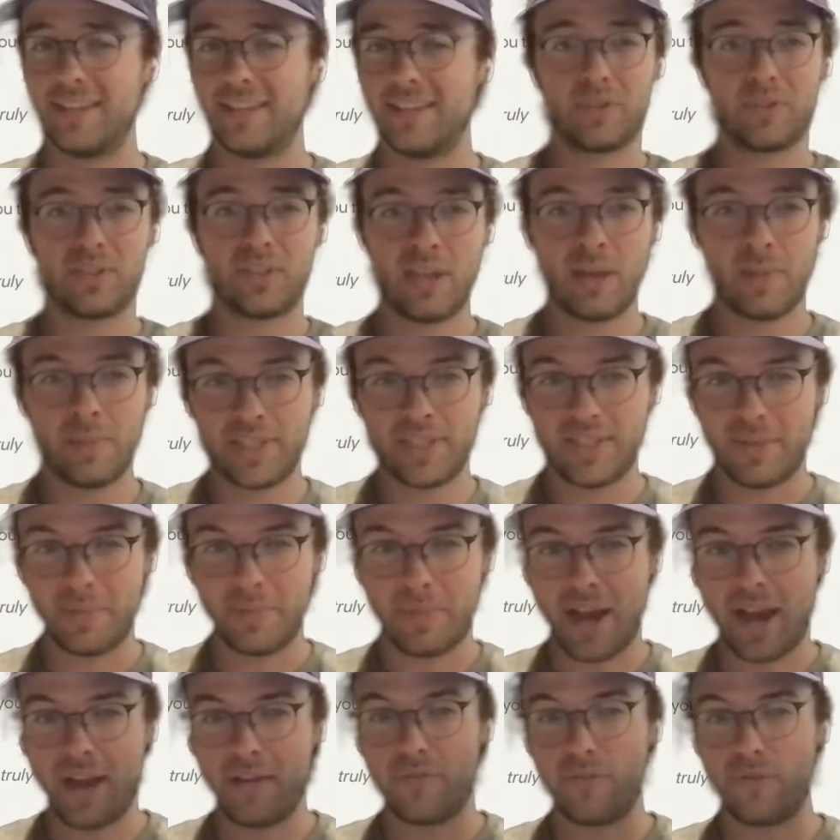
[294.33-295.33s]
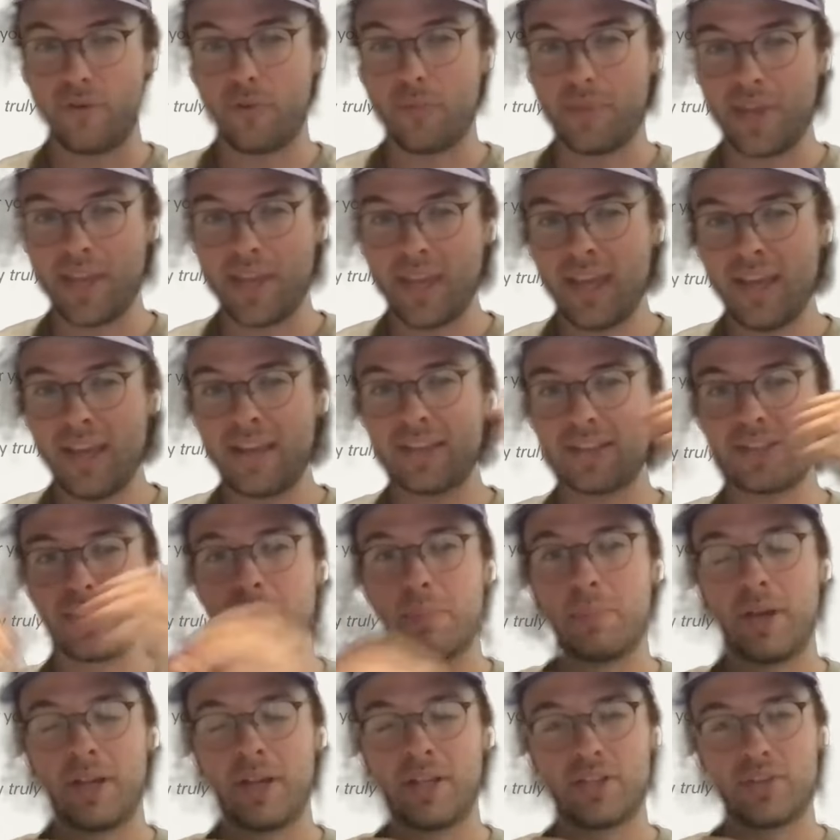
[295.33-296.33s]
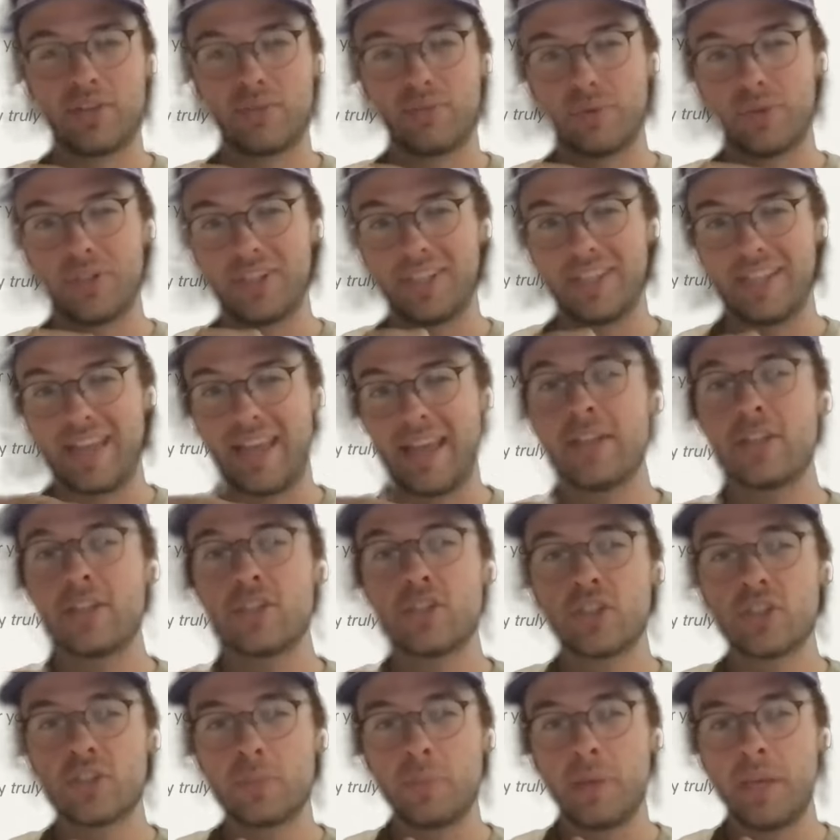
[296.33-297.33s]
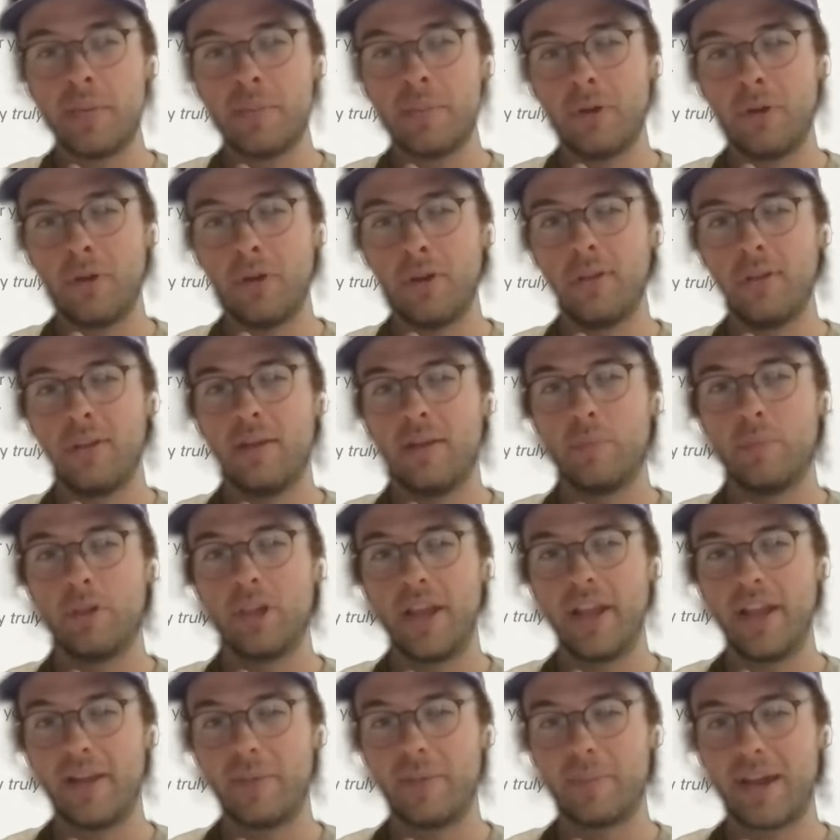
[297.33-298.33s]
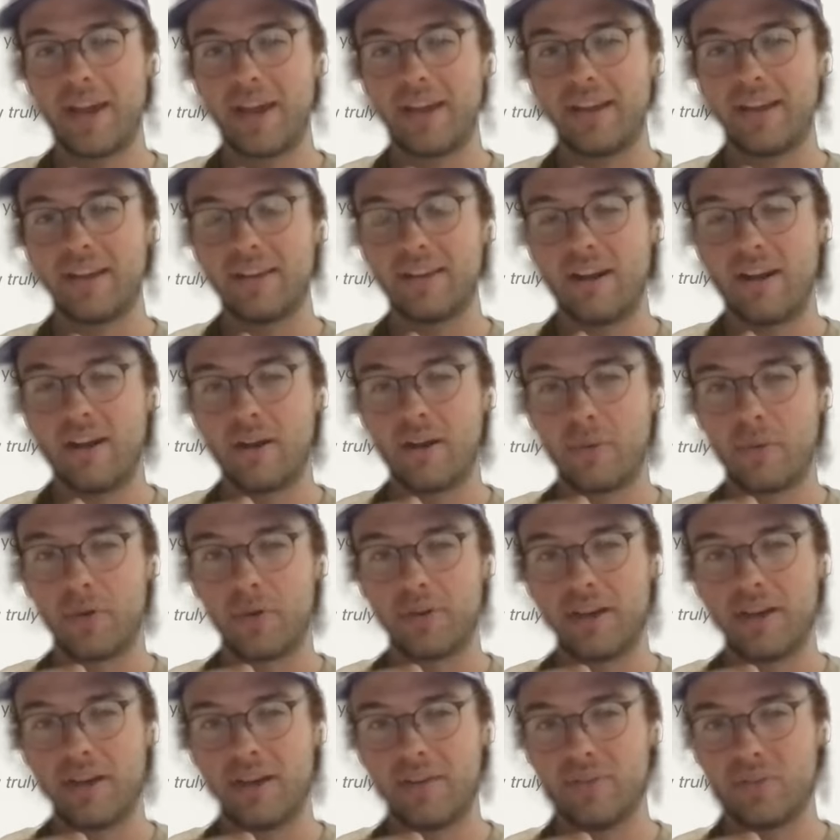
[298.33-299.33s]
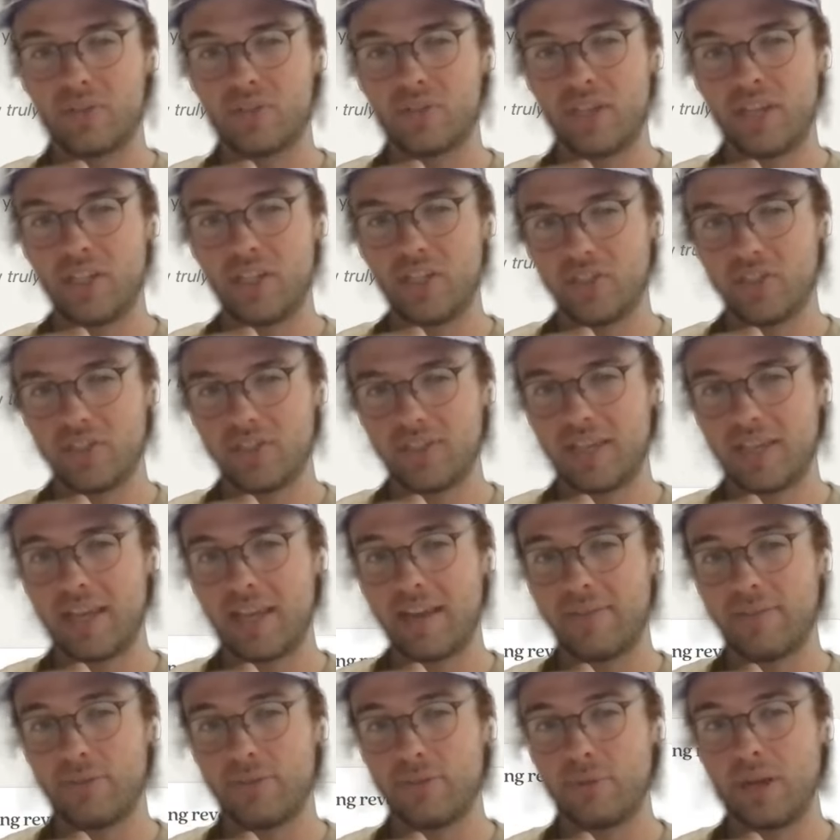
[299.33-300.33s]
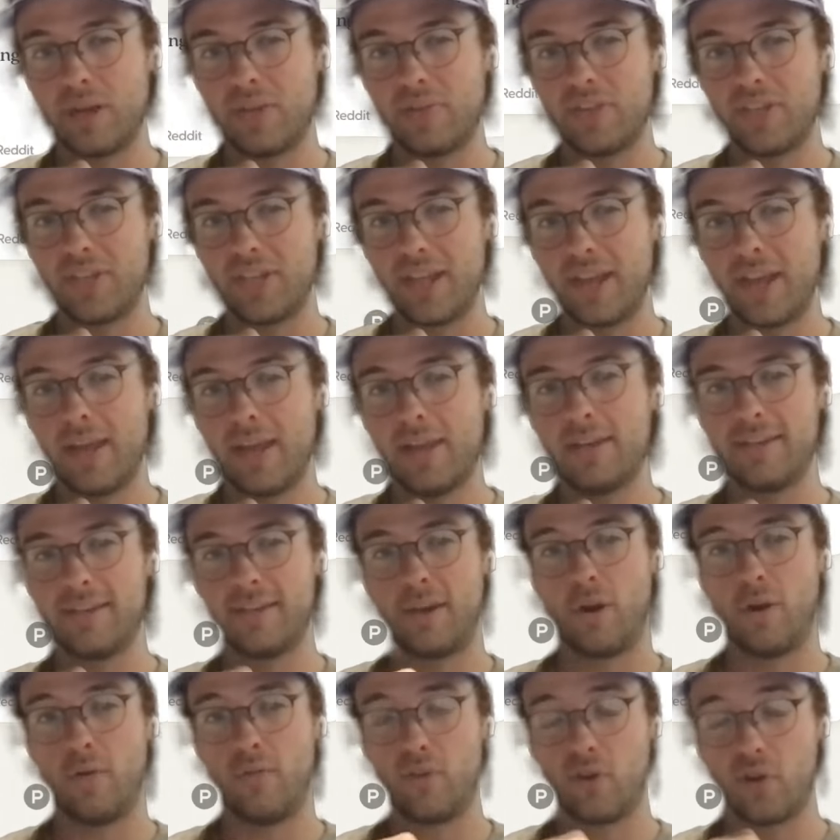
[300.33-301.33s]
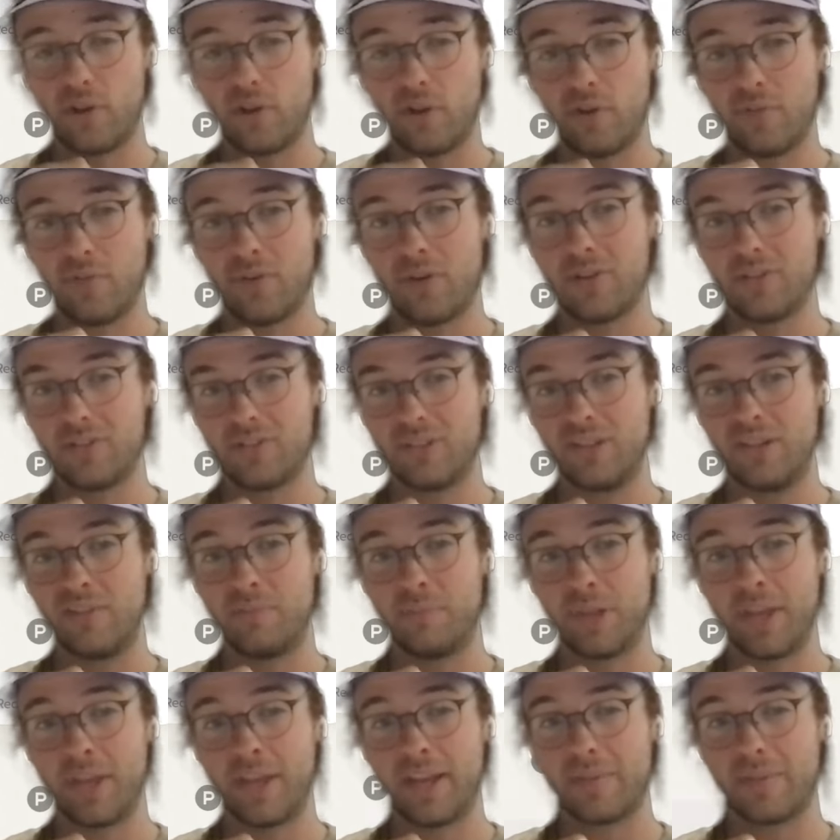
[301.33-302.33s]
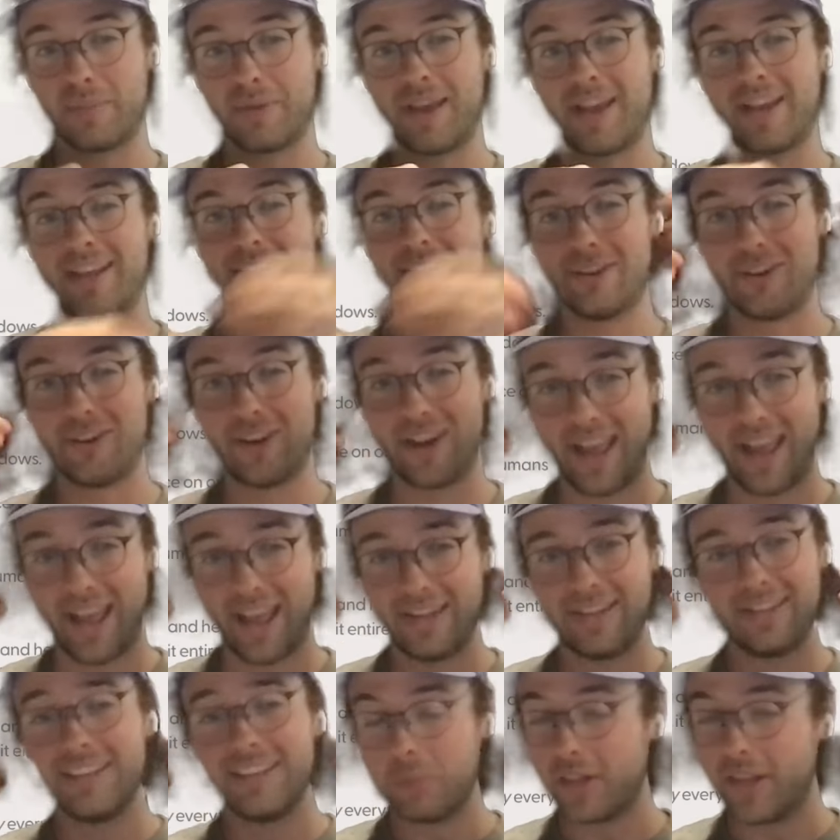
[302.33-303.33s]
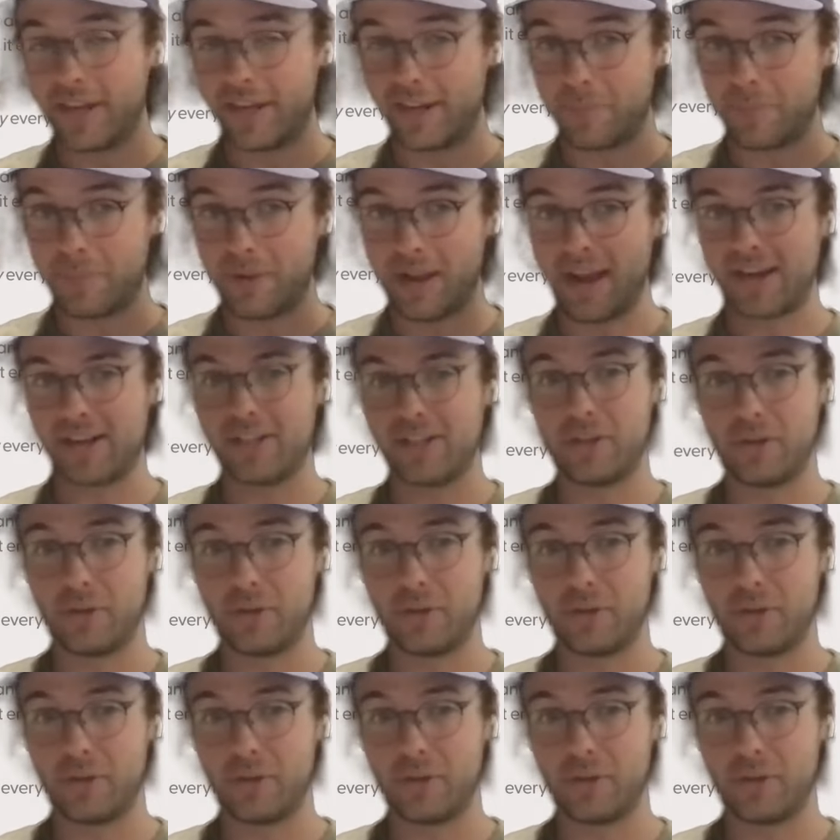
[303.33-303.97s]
What's coming to mind for me is a bunch of really anxious people playing back awkward conversations they have throughout the day over and over instead of playing it back in their head, playing it back on